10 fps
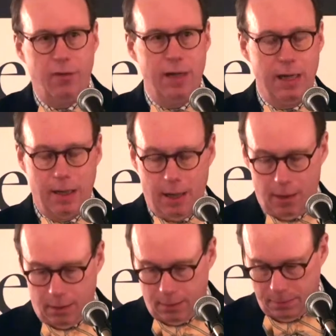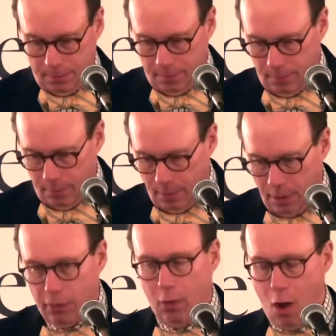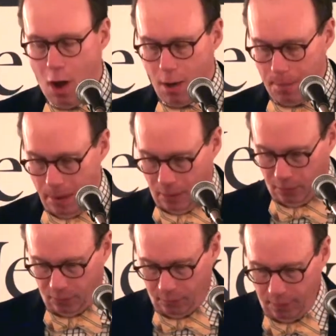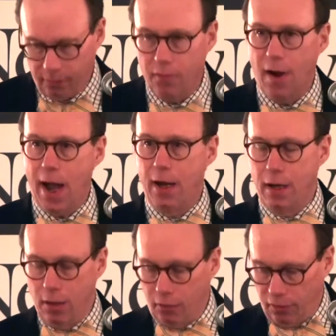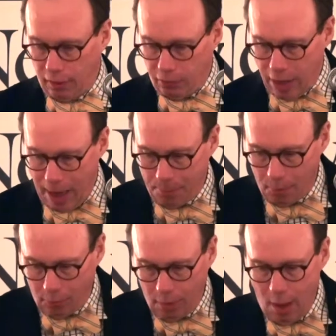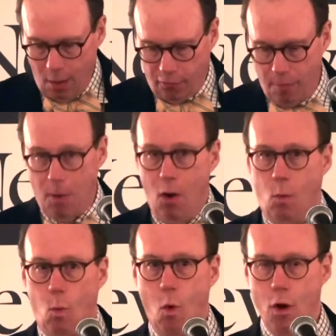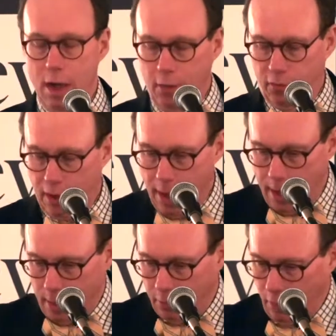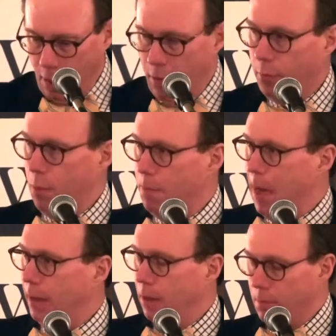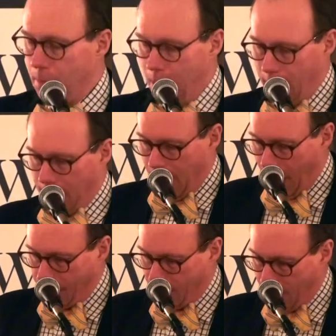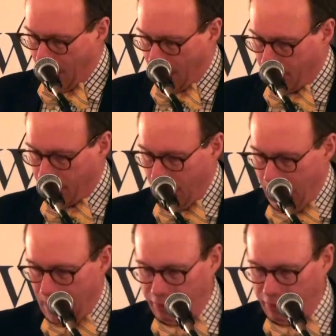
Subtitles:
detail. It's a long piece. It's divided into 6 chapters, from warning signs through bedlam and aftermath. It's